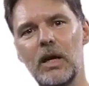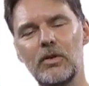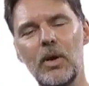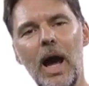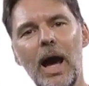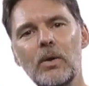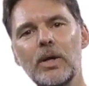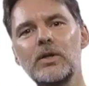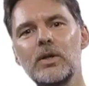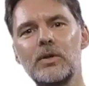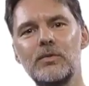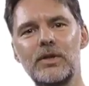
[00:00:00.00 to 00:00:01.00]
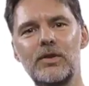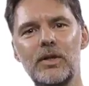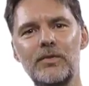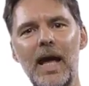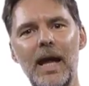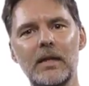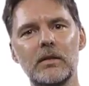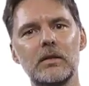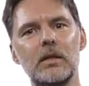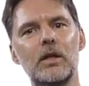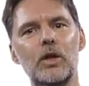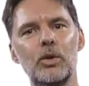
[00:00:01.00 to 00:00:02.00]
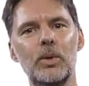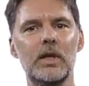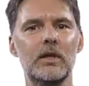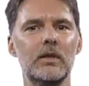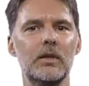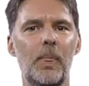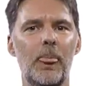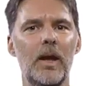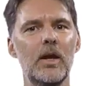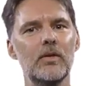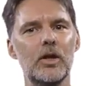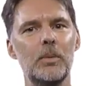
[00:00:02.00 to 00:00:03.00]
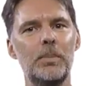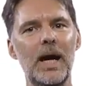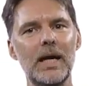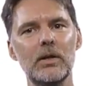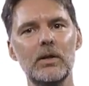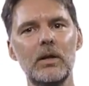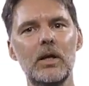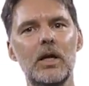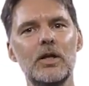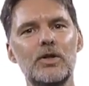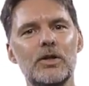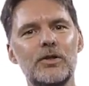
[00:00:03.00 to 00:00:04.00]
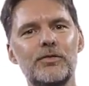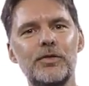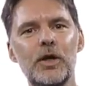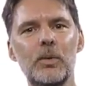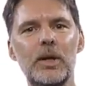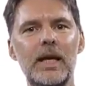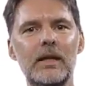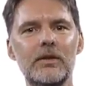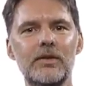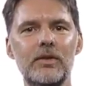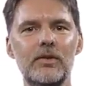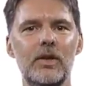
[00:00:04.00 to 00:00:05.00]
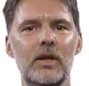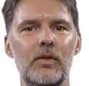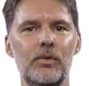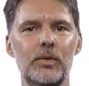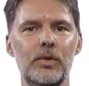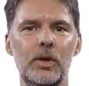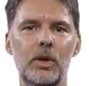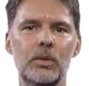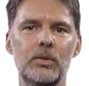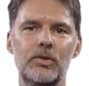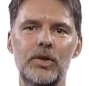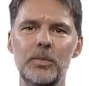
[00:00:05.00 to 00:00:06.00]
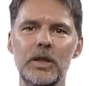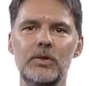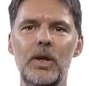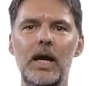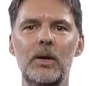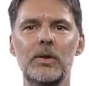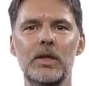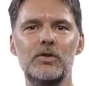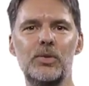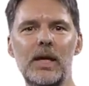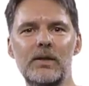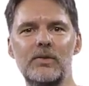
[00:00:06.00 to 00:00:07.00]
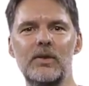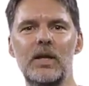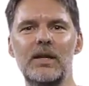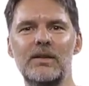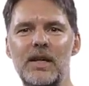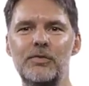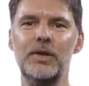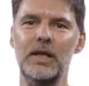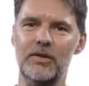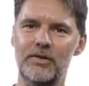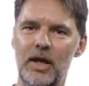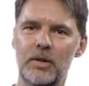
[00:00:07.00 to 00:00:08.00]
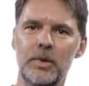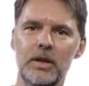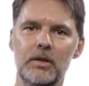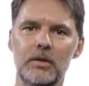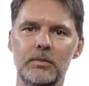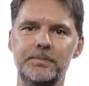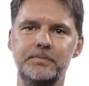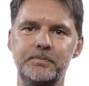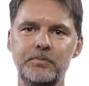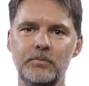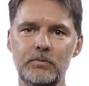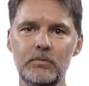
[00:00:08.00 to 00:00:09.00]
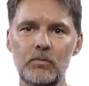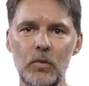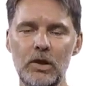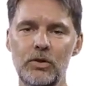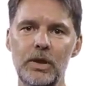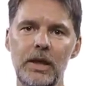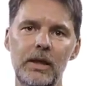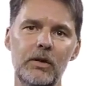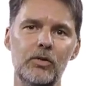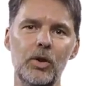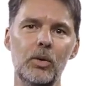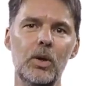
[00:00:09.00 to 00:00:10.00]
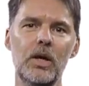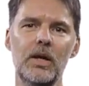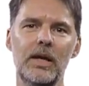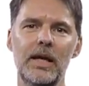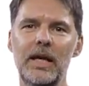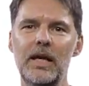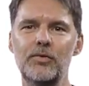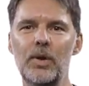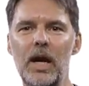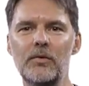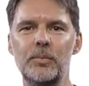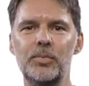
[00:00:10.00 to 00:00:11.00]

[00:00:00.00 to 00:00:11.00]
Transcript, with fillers: So how can you convince it of that? Well, the compiler does a flow analysis through the code similar to how it tracks definite assignment today. So if you have